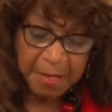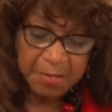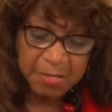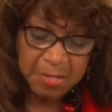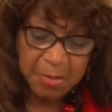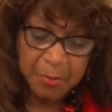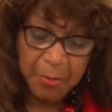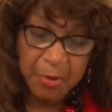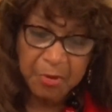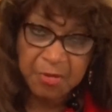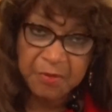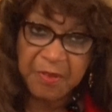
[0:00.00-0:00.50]

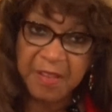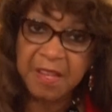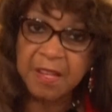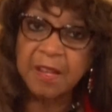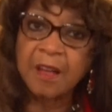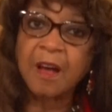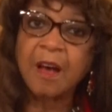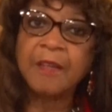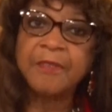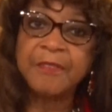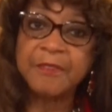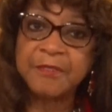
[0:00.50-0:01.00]
to motivate
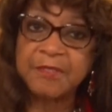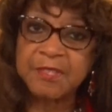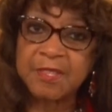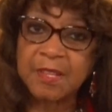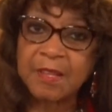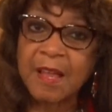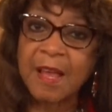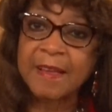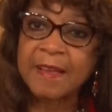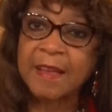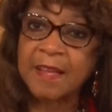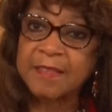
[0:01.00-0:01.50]
others
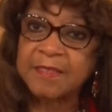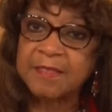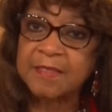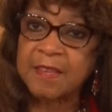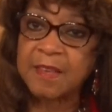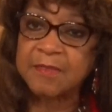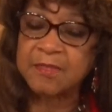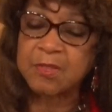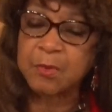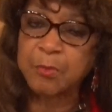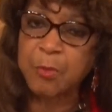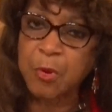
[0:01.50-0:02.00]
like
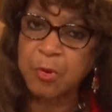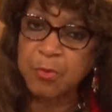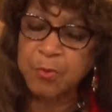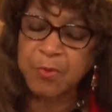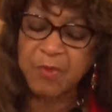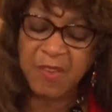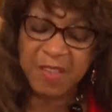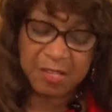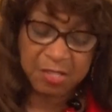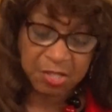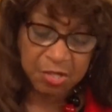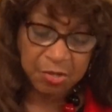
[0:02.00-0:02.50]
ourselves, to
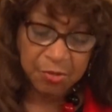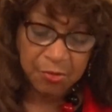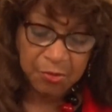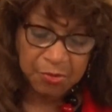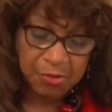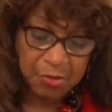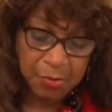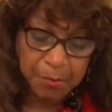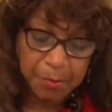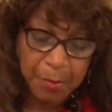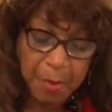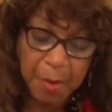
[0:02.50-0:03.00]
motivate
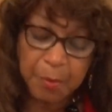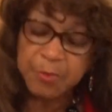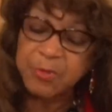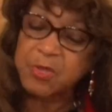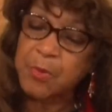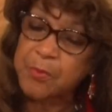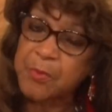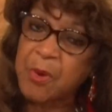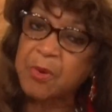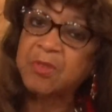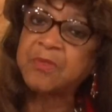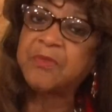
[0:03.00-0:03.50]
children,
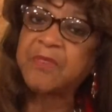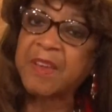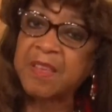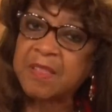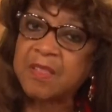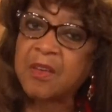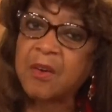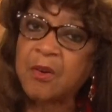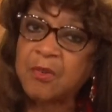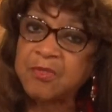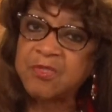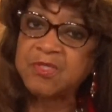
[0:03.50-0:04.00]
to
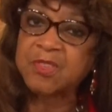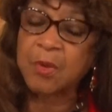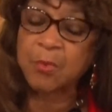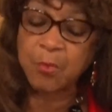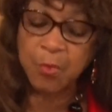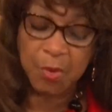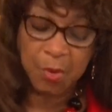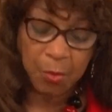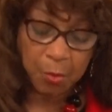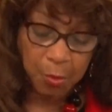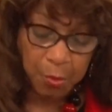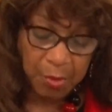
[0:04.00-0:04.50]
motivate those that
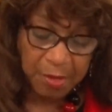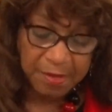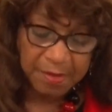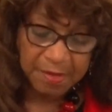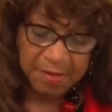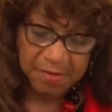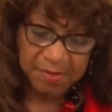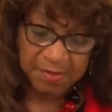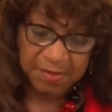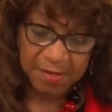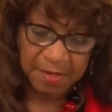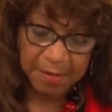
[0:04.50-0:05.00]
we're
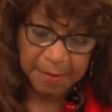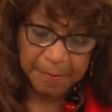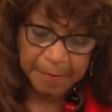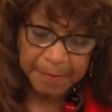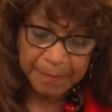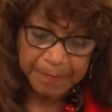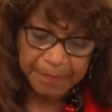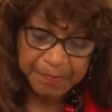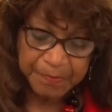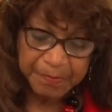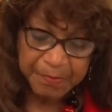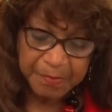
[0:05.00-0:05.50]
witnessing,
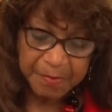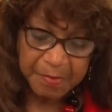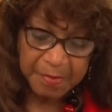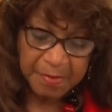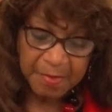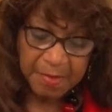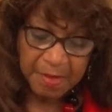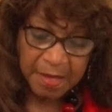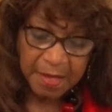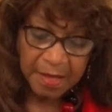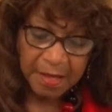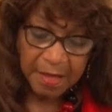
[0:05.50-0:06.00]

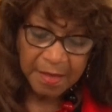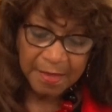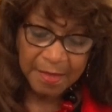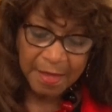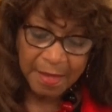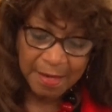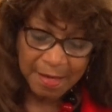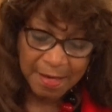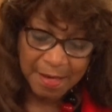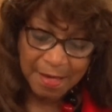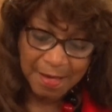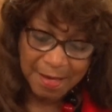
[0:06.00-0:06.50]

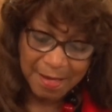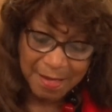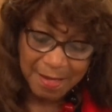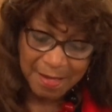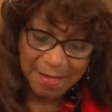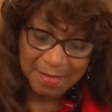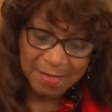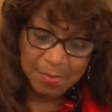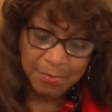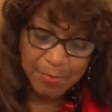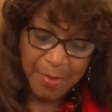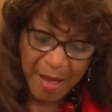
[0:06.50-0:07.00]
that it
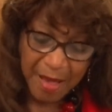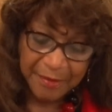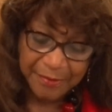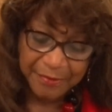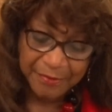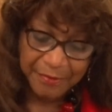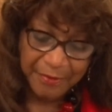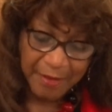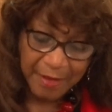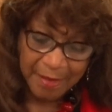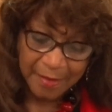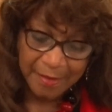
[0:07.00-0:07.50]
is by
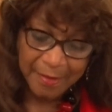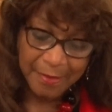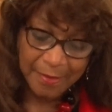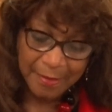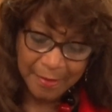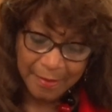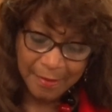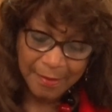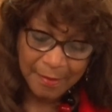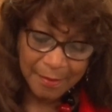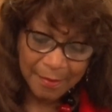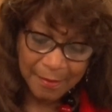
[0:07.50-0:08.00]
faith
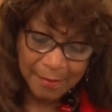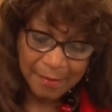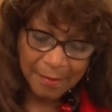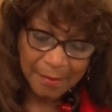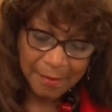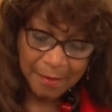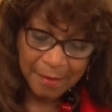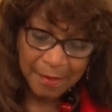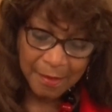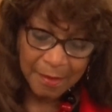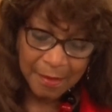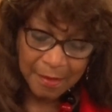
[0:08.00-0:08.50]

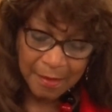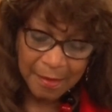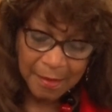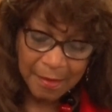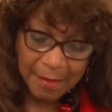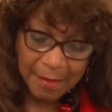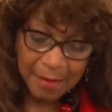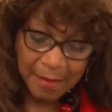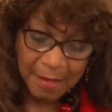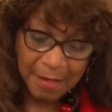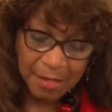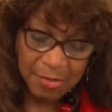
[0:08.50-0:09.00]

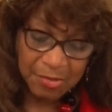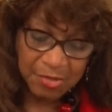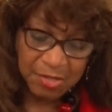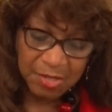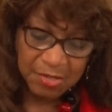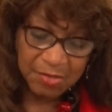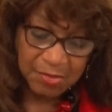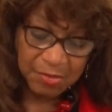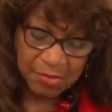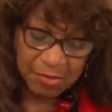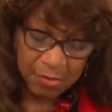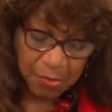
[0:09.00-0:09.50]
in
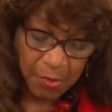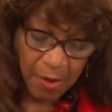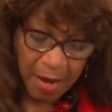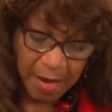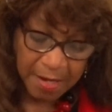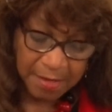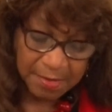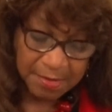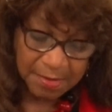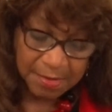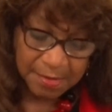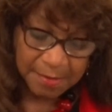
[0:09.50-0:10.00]
Jesus
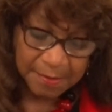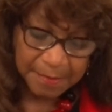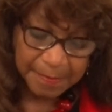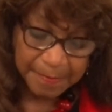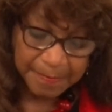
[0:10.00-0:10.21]
Christ.